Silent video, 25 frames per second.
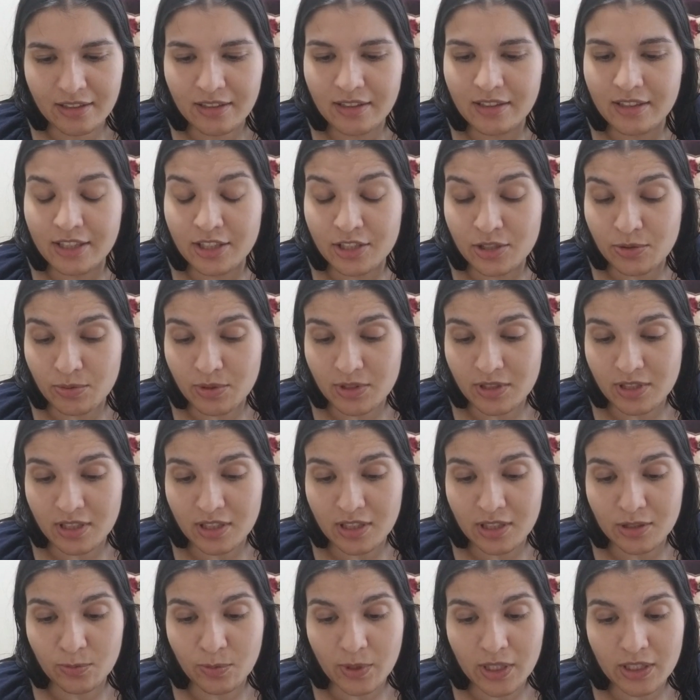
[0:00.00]
This was an
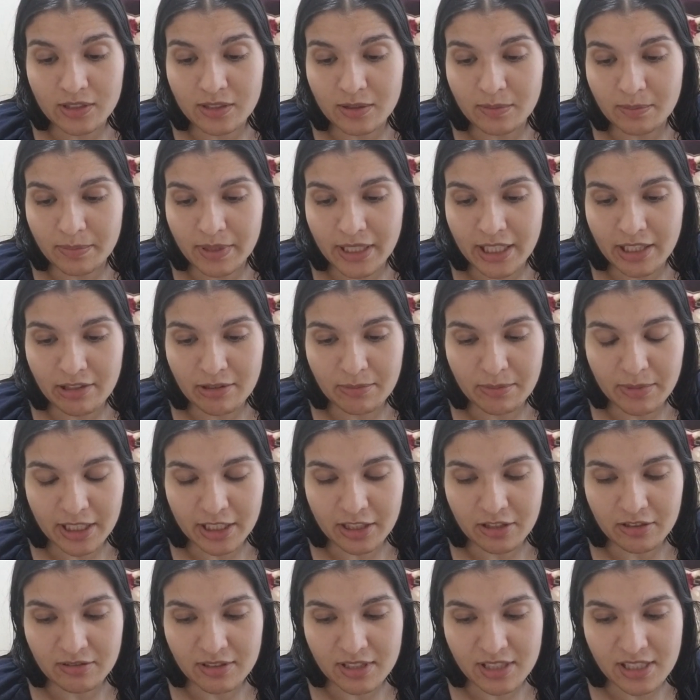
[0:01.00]
unwelcome pair in my
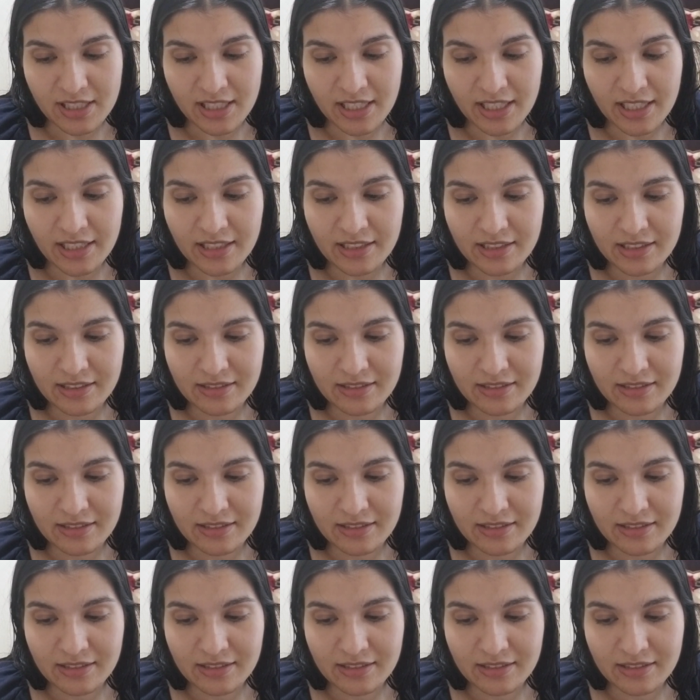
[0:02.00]
current state.